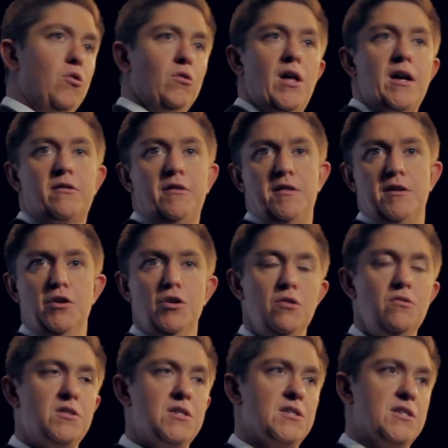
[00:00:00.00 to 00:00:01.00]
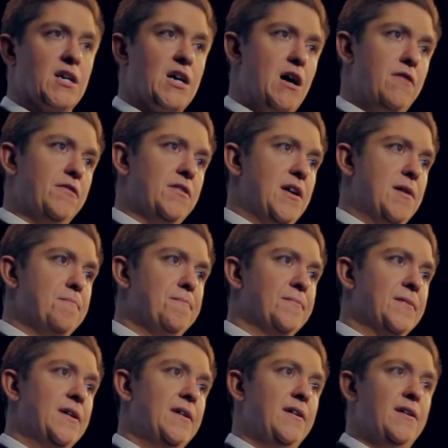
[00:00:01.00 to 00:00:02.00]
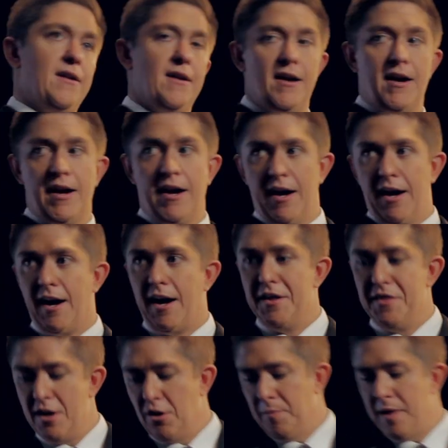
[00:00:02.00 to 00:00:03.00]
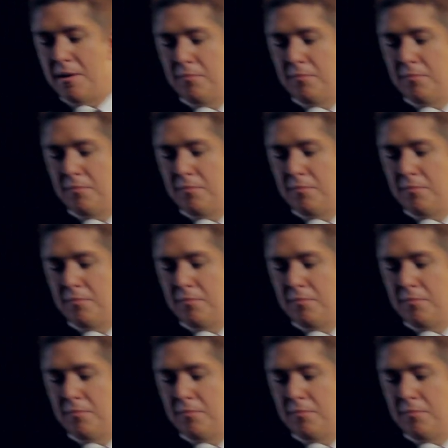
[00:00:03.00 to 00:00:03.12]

likely the news is to cover them, and they'll be